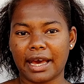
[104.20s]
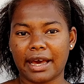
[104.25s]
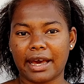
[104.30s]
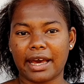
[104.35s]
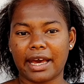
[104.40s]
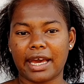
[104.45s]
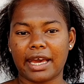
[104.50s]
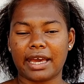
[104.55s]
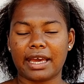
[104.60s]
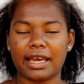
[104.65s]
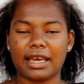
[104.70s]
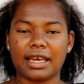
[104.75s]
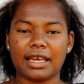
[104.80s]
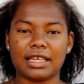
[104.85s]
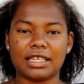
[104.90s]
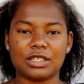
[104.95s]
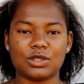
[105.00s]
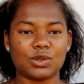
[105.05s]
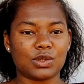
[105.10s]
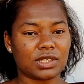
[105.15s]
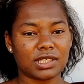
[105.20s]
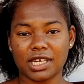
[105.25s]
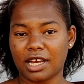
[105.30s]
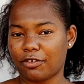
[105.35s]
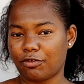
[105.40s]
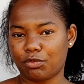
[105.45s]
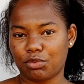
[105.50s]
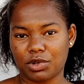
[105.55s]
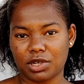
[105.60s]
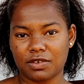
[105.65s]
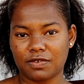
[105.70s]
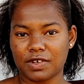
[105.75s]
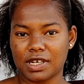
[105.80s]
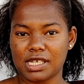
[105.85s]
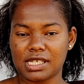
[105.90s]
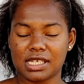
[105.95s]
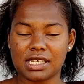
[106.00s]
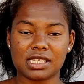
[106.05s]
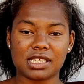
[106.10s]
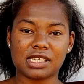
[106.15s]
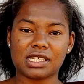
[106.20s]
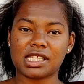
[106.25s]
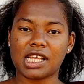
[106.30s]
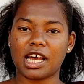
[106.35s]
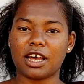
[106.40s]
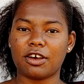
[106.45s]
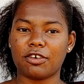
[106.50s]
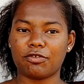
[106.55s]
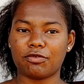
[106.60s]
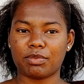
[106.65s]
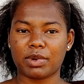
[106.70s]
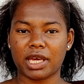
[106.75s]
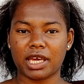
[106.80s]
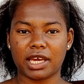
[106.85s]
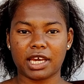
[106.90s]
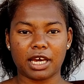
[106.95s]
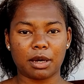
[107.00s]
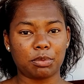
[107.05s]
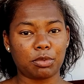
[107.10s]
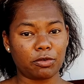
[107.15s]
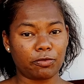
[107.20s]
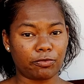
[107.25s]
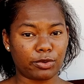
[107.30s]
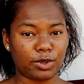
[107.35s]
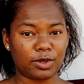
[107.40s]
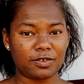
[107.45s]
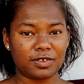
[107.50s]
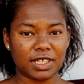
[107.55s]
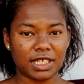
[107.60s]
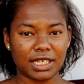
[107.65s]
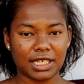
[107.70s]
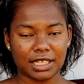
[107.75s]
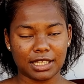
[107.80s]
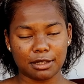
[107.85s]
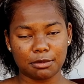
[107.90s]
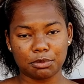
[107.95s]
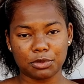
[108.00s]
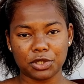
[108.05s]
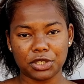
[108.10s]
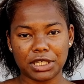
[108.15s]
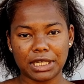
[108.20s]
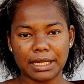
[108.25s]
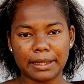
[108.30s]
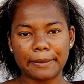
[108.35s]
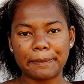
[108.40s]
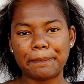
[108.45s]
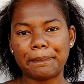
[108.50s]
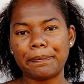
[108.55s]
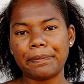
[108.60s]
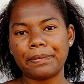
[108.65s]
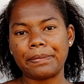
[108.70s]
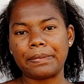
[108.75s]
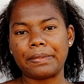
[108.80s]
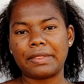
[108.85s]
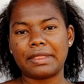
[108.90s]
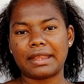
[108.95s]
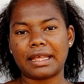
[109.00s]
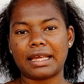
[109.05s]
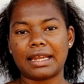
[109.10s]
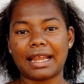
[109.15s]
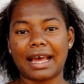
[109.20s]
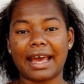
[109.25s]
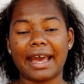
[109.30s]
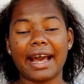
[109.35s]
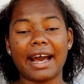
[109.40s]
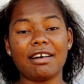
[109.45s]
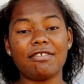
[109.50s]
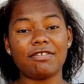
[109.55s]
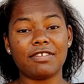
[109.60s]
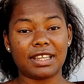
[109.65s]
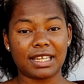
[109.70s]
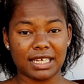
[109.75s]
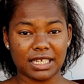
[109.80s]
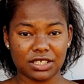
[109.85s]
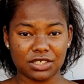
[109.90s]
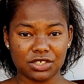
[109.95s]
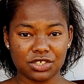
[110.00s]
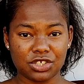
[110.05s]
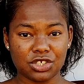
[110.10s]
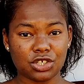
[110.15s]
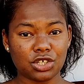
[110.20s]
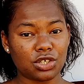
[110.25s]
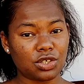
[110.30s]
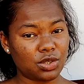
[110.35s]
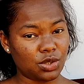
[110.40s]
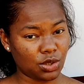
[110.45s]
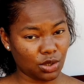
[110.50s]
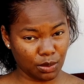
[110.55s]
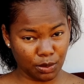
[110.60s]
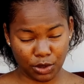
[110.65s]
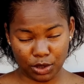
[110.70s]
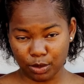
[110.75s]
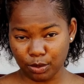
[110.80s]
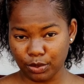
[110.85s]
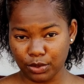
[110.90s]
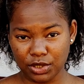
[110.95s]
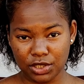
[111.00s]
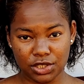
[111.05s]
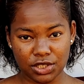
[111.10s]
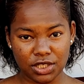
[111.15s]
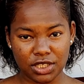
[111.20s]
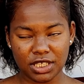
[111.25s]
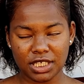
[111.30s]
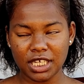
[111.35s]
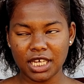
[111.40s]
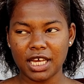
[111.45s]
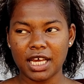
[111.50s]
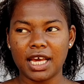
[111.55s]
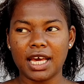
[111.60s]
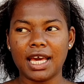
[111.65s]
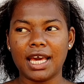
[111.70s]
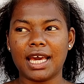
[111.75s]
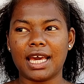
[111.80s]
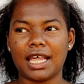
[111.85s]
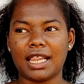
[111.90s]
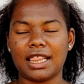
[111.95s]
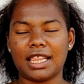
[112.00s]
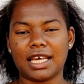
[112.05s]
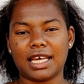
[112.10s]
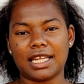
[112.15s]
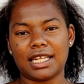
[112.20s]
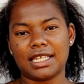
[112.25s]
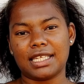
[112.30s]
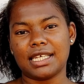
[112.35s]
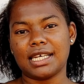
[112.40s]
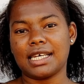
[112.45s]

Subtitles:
I don't have breakfast. I just have my cup of coffee in the morning. Then I have lunch, normal portion, and then